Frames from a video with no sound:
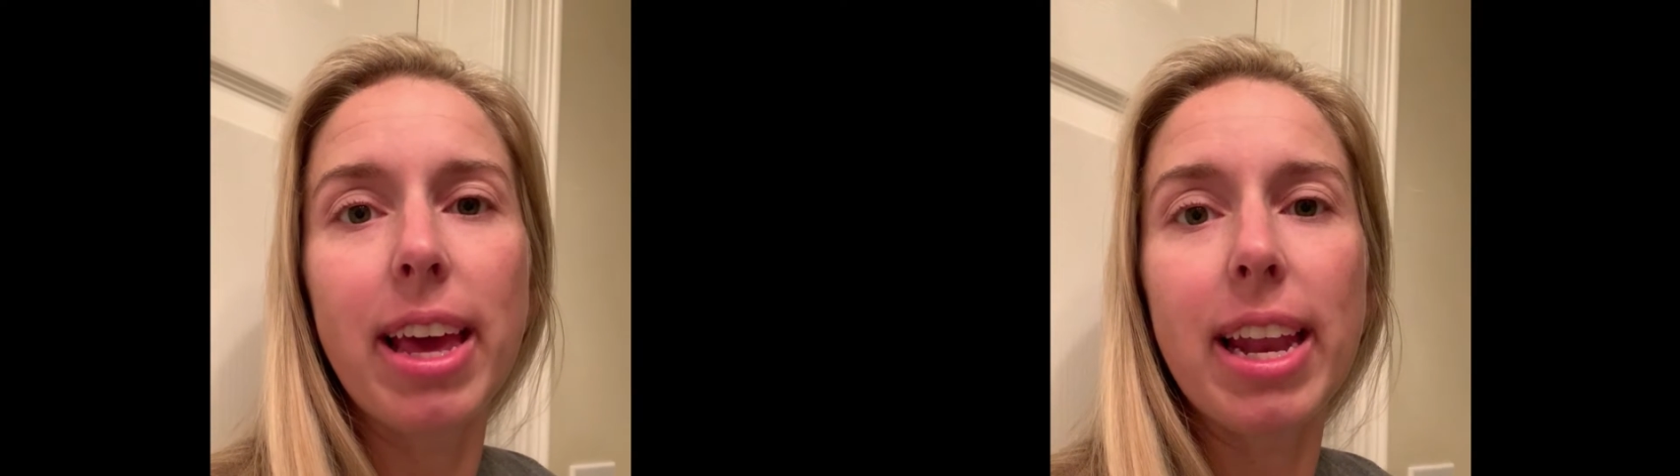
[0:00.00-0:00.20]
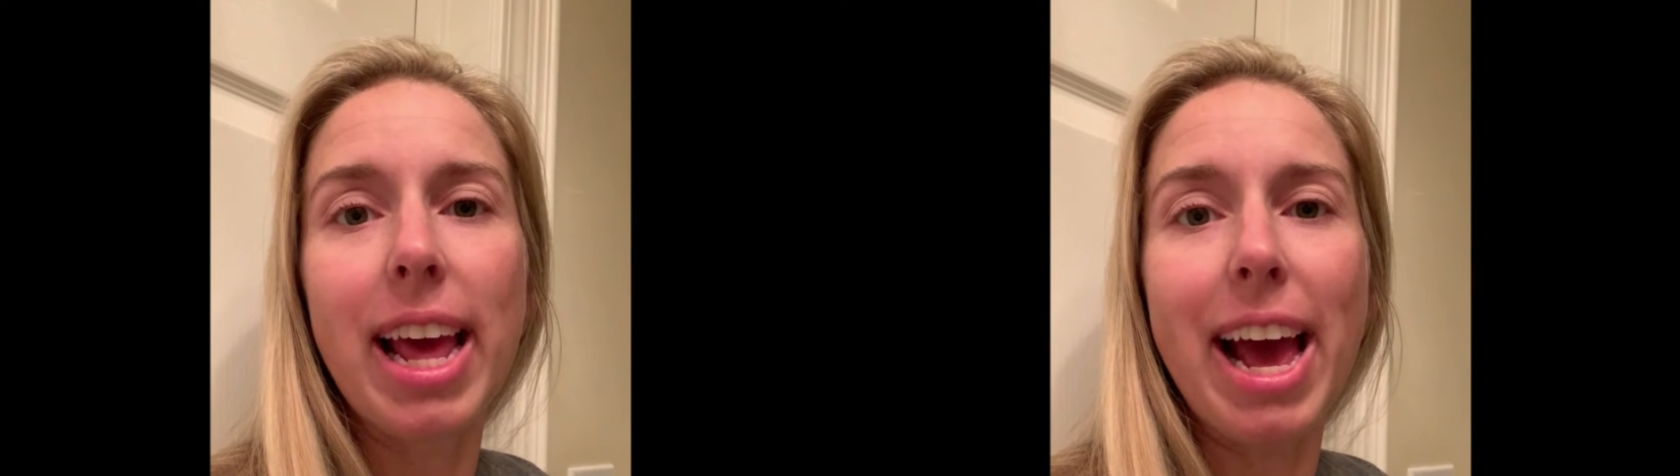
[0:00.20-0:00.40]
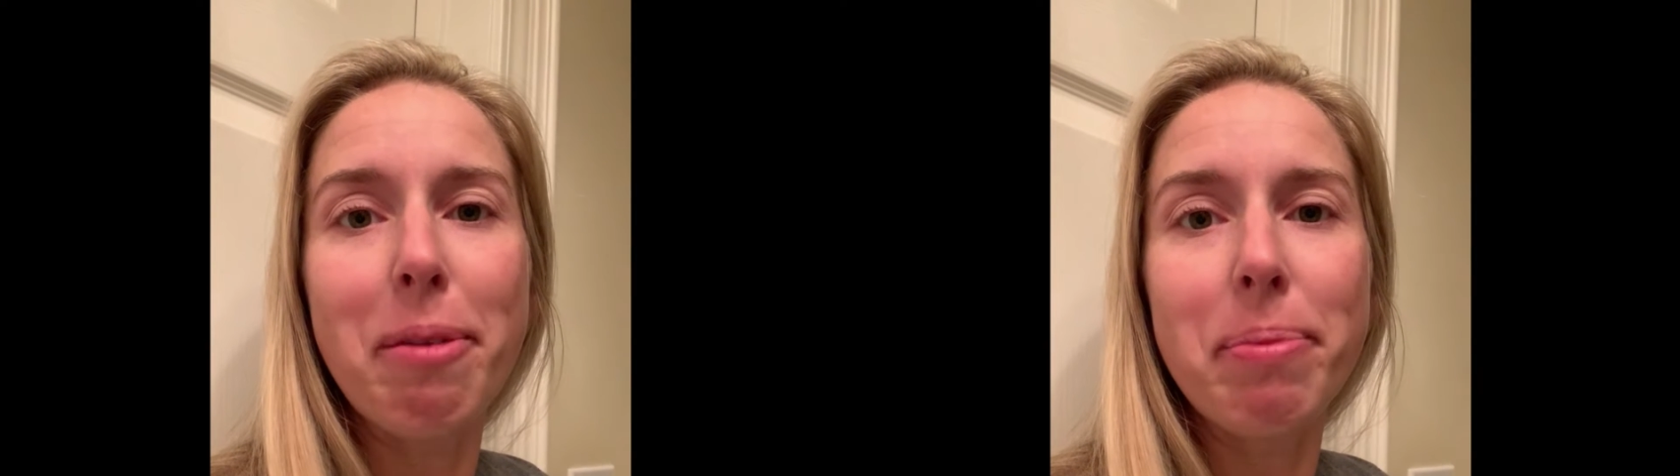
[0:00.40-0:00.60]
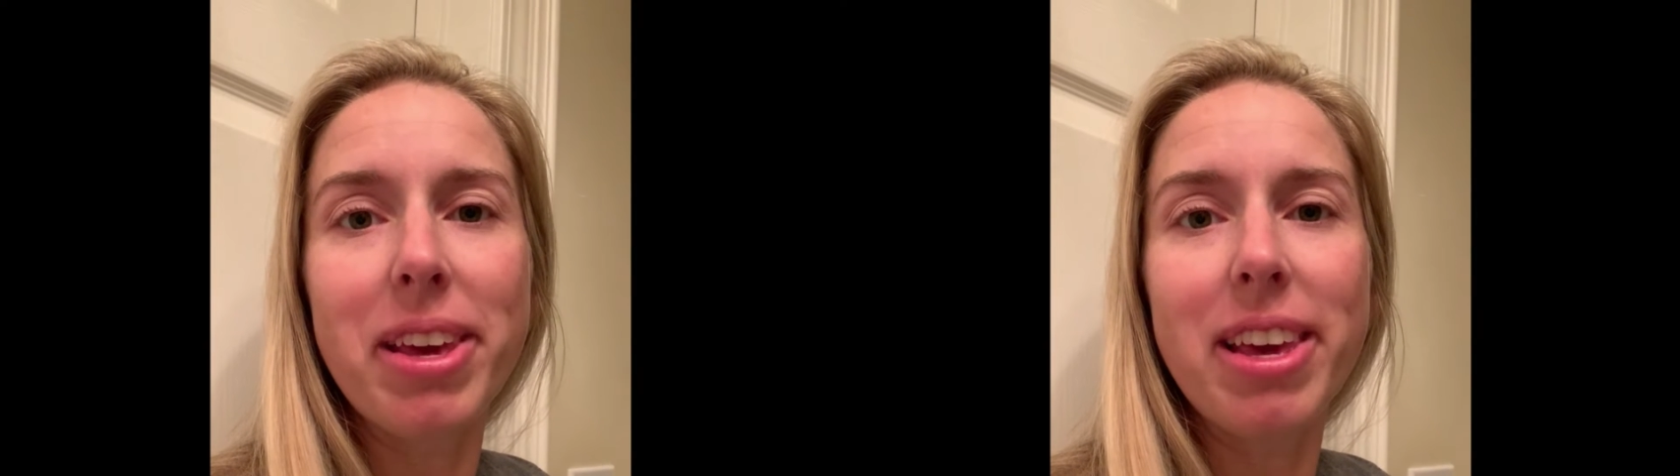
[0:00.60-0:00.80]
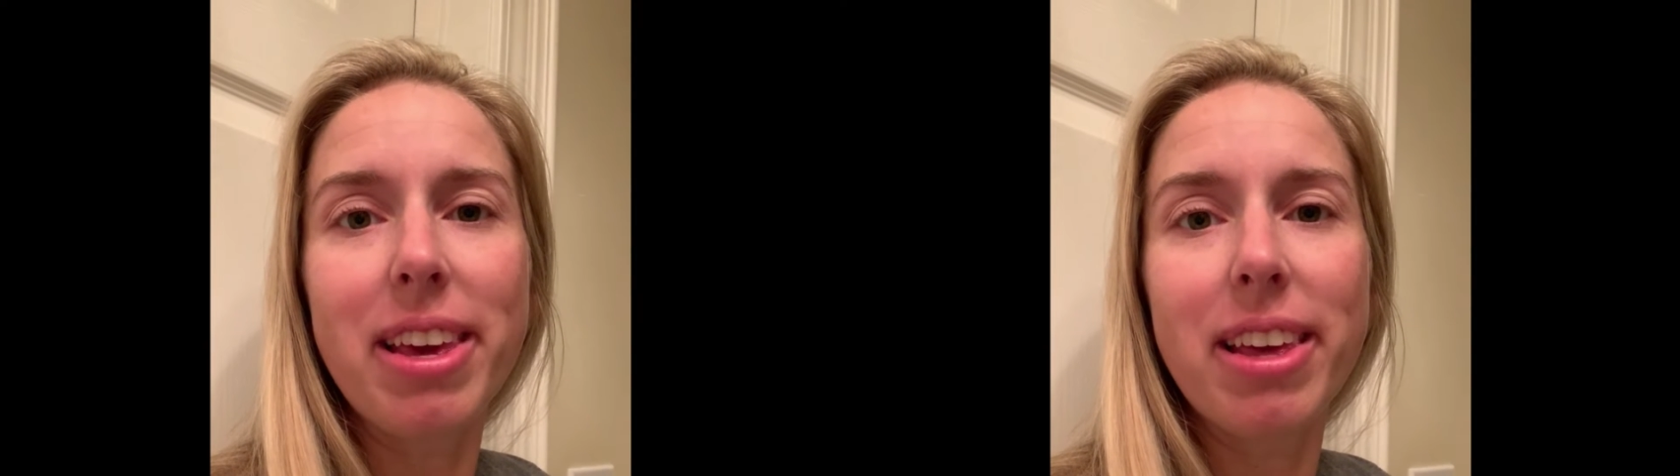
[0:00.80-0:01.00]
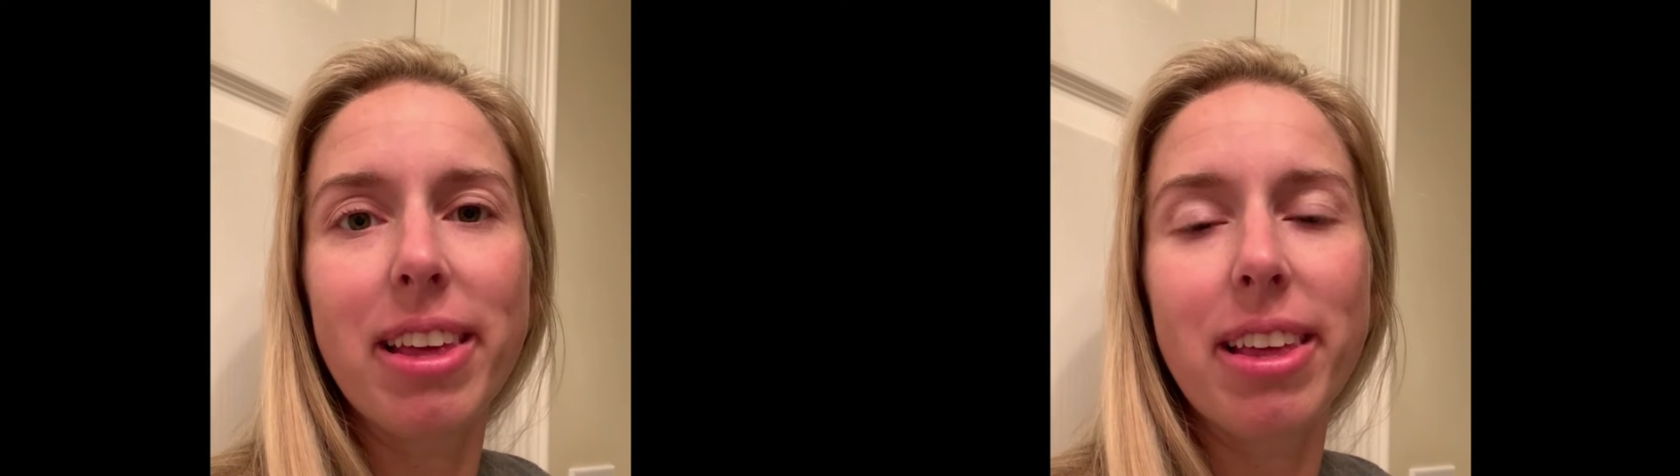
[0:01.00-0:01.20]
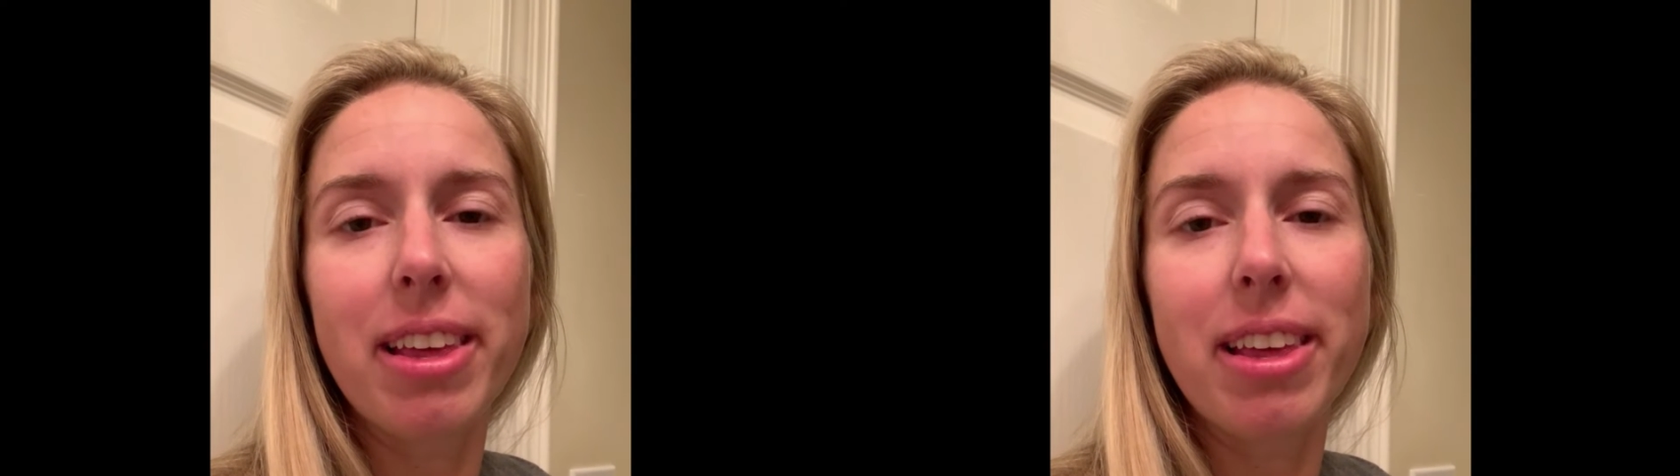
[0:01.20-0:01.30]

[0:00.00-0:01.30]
and happy